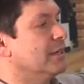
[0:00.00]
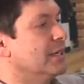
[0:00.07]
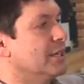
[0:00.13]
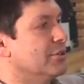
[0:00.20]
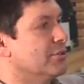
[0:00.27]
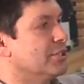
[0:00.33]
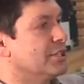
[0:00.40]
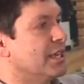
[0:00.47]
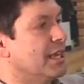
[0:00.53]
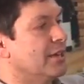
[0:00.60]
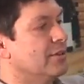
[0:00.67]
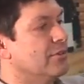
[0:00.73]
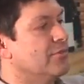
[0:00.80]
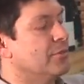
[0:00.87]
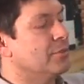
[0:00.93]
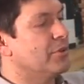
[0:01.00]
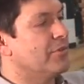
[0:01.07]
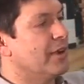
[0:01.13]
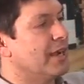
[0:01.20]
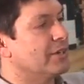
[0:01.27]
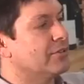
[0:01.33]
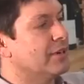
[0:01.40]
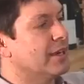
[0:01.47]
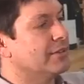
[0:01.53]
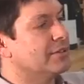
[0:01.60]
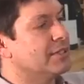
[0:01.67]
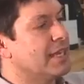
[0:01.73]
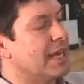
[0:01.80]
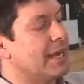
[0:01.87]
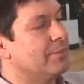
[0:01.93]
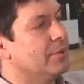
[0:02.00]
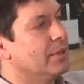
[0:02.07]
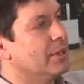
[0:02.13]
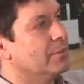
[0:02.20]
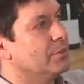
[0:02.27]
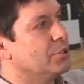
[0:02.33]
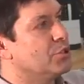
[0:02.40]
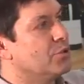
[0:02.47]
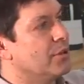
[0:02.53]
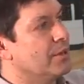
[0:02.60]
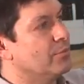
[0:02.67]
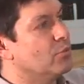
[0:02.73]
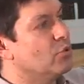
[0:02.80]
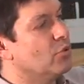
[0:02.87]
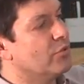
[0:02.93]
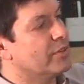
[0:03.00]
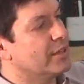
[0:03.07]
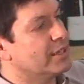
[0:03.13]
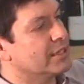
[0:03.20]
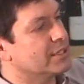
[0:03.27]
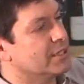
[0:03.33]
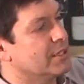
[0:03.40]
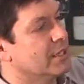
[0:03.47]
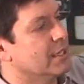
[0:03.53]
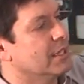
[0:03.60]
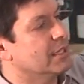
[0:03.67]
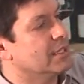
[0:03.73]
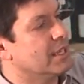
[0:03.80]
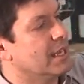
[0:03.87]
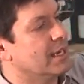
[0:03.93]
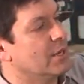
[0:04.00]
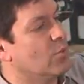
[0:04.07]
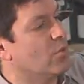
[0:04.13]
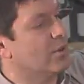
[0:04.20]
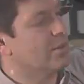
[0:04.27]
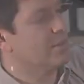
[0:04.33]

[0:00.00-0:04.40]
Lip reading: here's standard from the factory out the top, but you can move this to any one